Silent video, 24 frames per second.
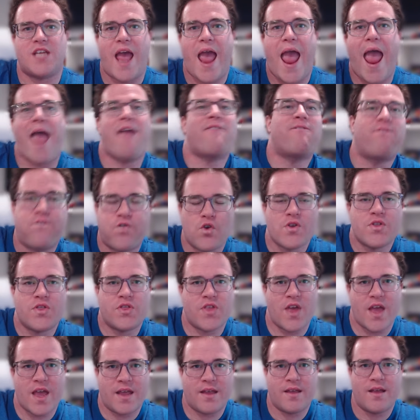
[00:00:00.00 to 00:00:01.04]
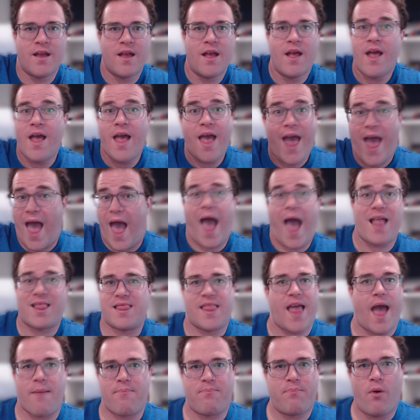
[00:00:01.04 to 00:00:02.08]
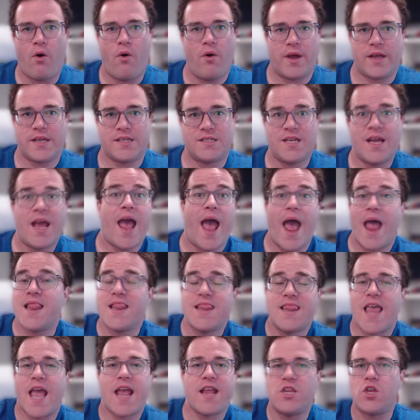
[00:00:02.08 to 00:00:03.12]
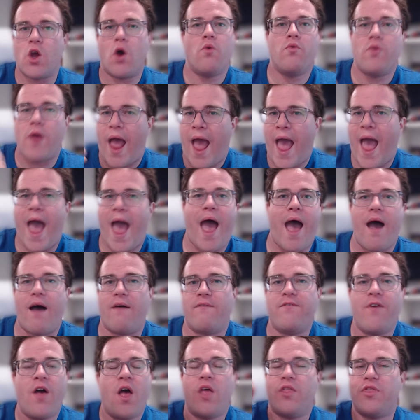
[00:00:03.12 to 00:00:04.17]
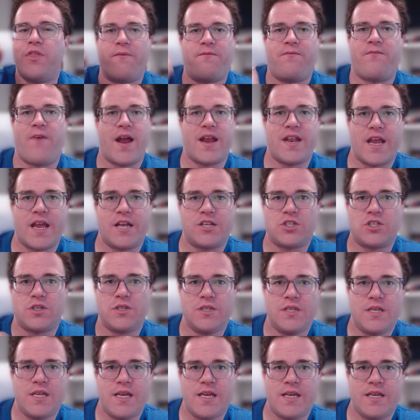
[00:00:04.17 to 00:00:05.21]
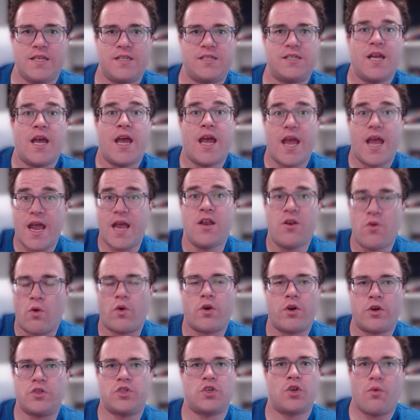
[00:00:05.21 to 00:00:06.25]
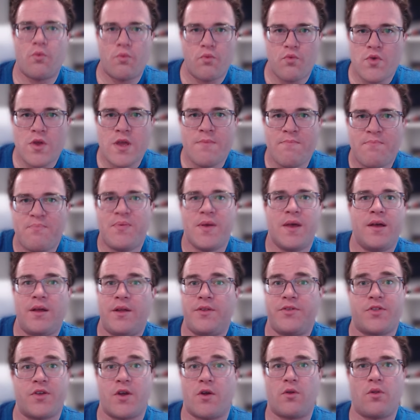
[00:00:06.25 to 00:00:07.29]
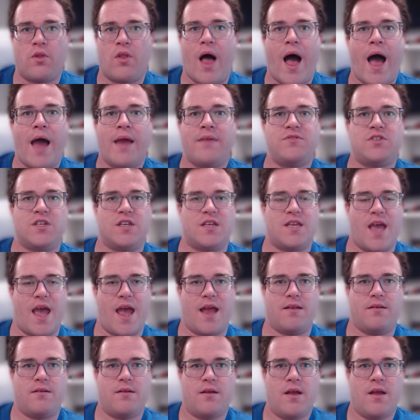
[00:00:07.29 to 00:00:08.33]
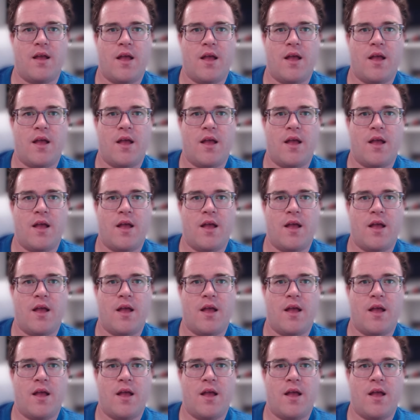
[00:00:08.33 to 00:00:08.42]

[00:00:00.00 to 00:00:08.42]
everything at that point. And they don't have the financial needs in order to rebuild their lives again.